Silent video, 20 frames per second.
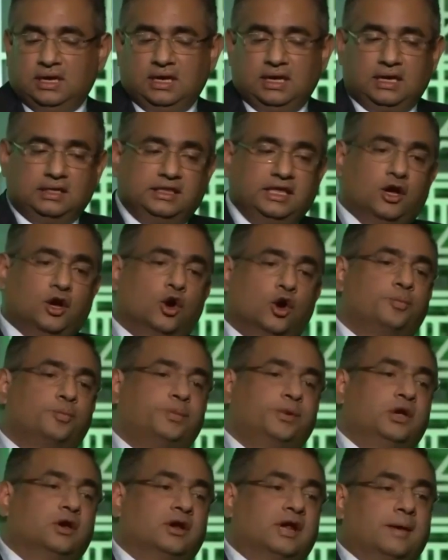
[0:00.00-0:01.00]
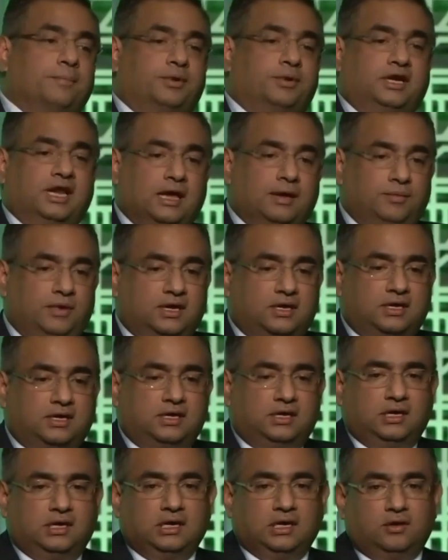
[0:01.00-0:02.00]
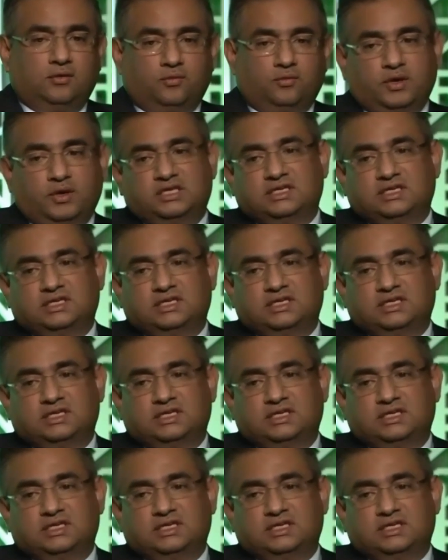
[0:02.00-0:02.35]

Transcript: the opioid epidemic, which